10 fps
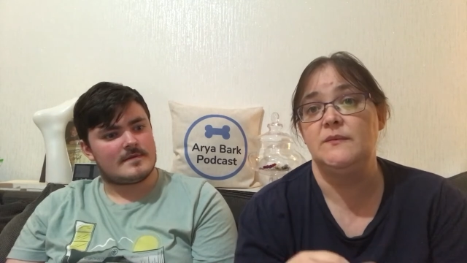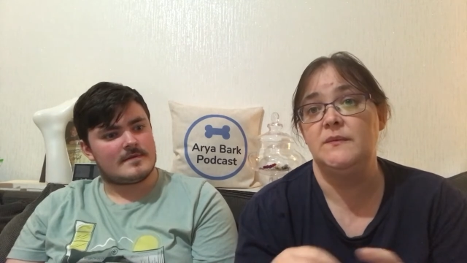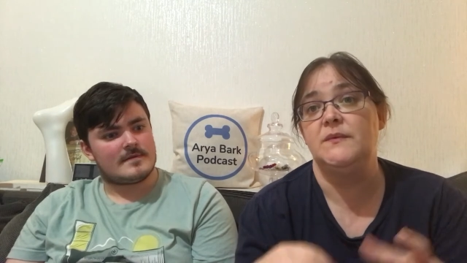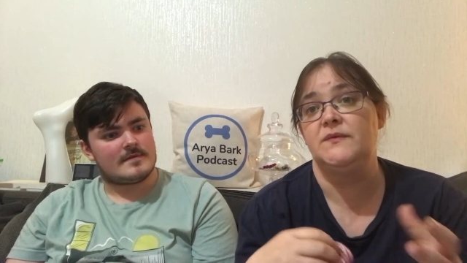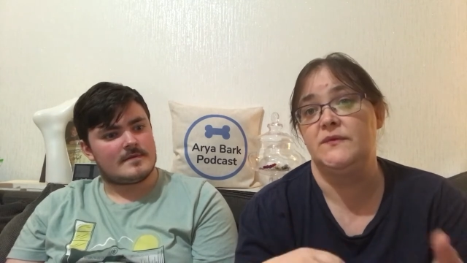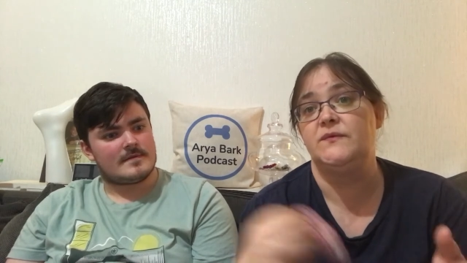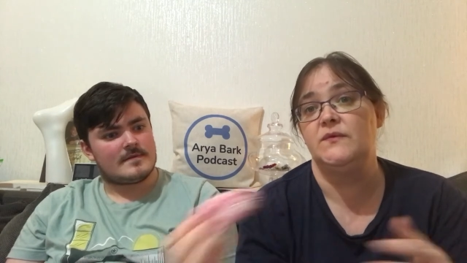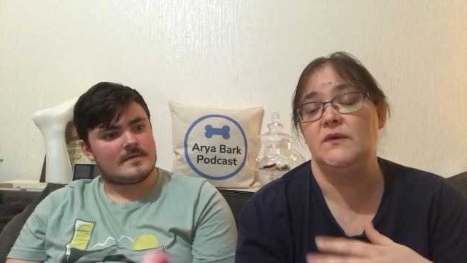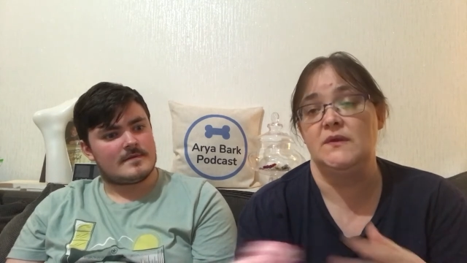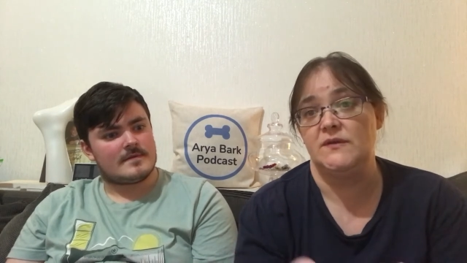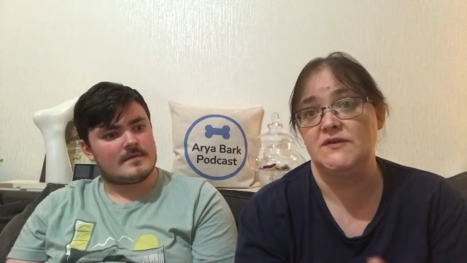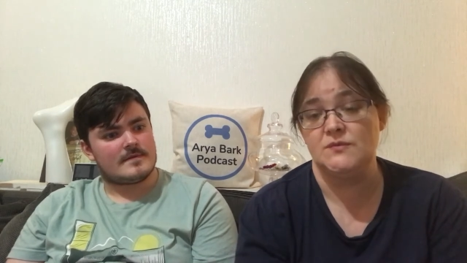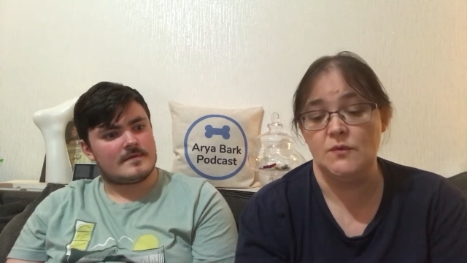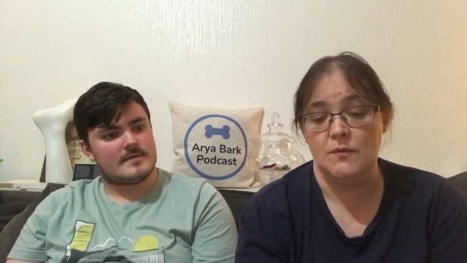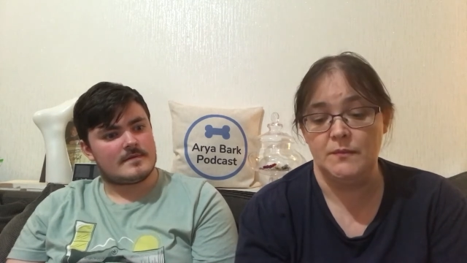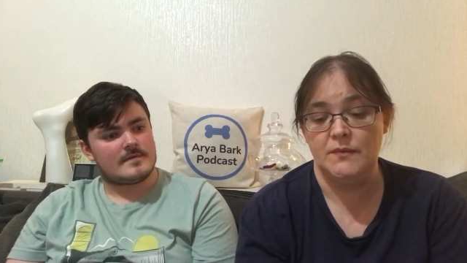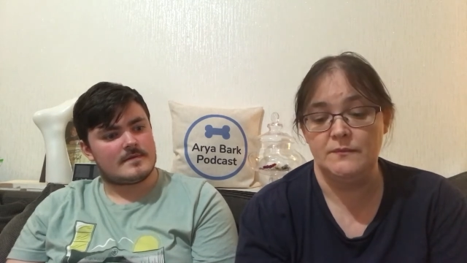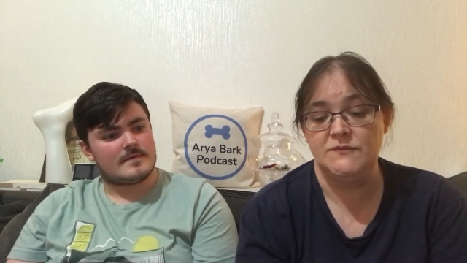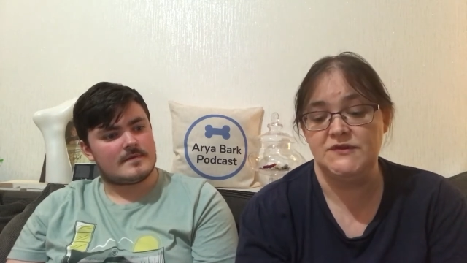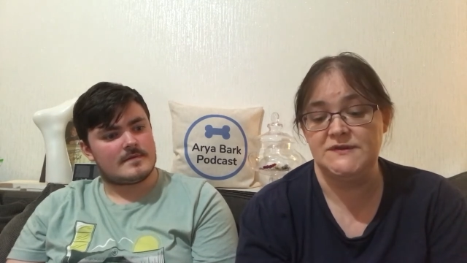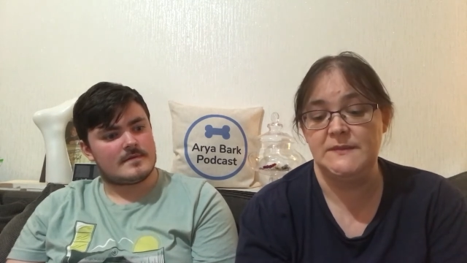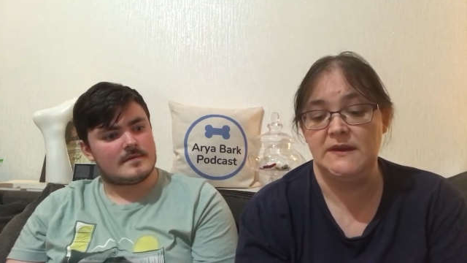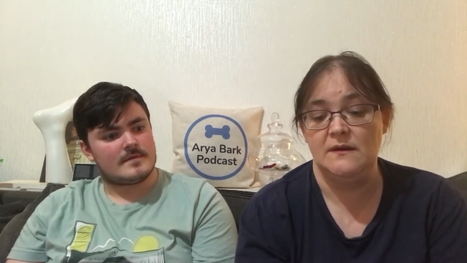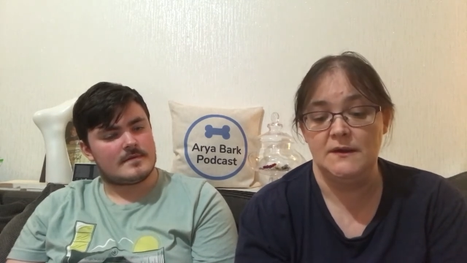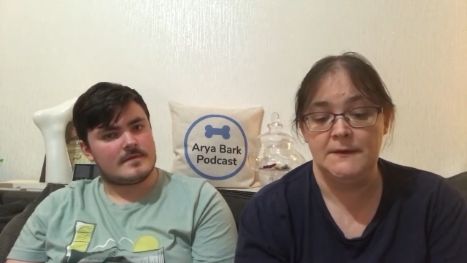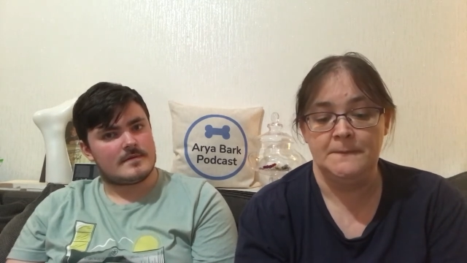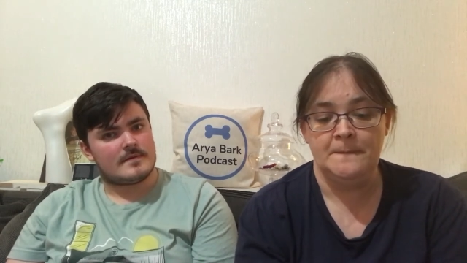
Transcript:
Speaker 1: we would do another swap, just me and her.